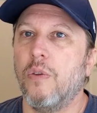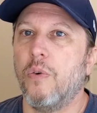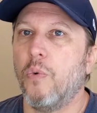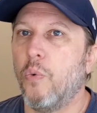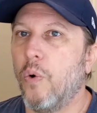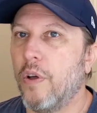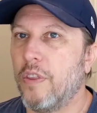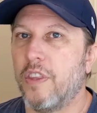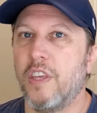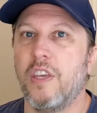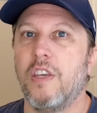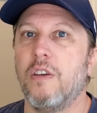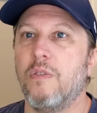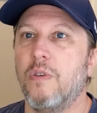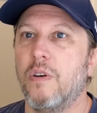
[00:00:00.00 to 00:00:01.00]
One
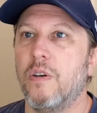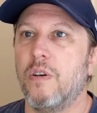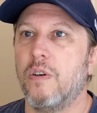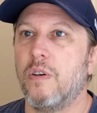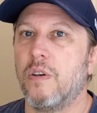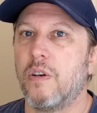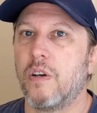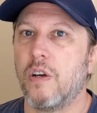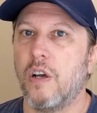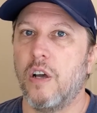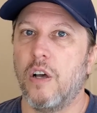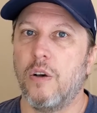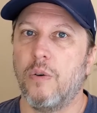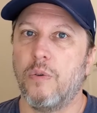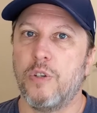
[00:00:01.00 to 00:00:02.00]
thing
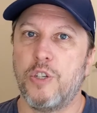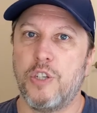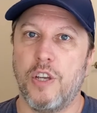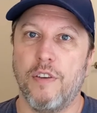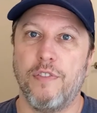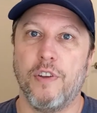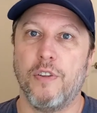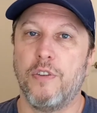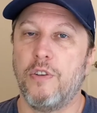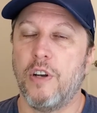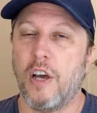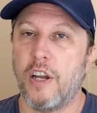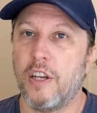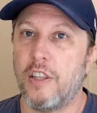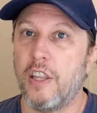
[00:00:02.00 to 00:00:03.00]
with Sheffield
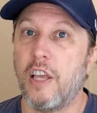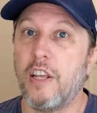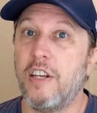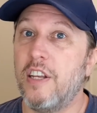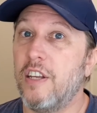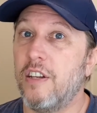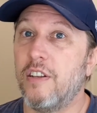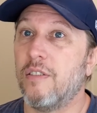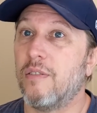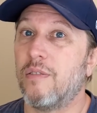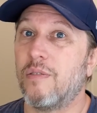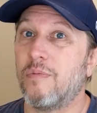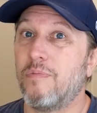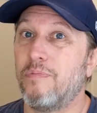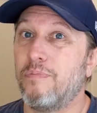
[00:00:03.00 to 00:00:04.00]
United, they didn't
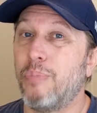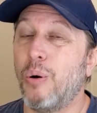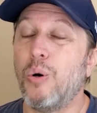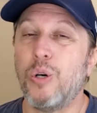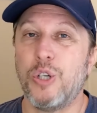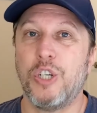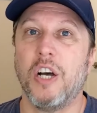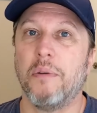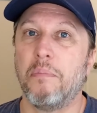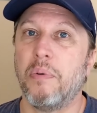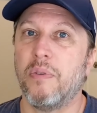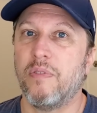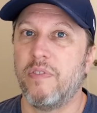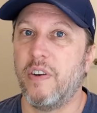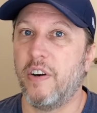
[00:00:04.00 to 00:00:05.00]
push up
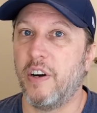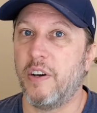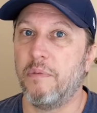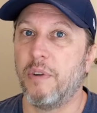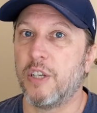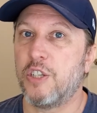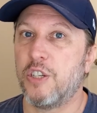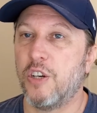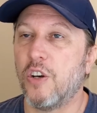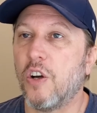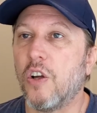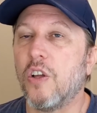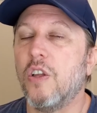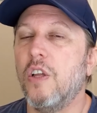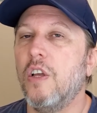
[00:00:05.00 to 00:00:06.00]
very much at
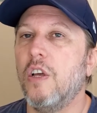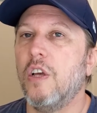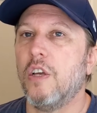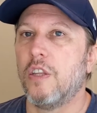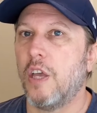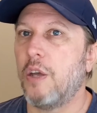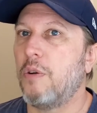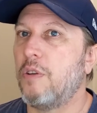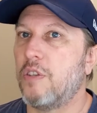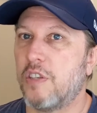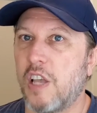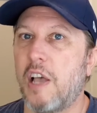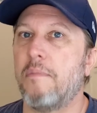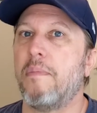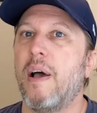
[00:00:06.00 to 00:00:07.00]
all. They
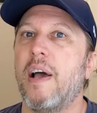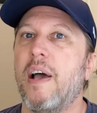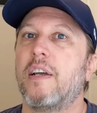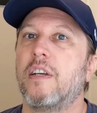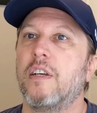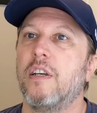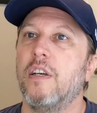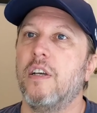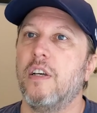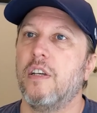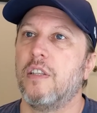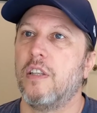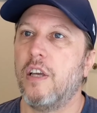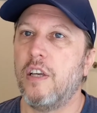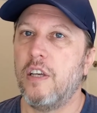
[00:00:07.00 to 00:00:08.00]
sat back.
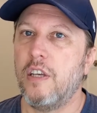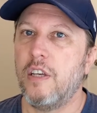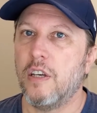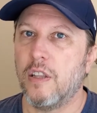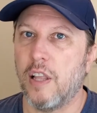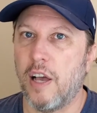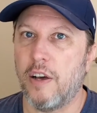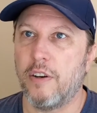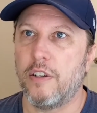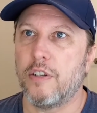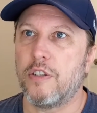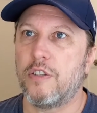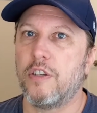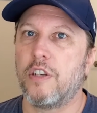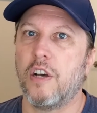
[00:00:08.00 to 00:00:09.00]
They allowed
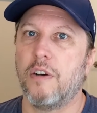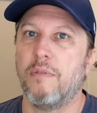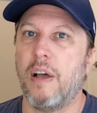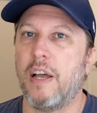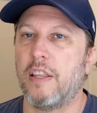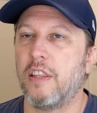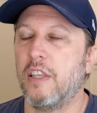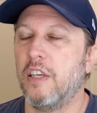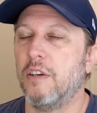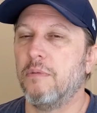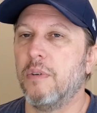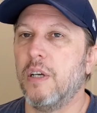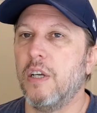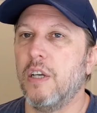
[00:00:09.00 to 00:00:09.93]
us to come at them.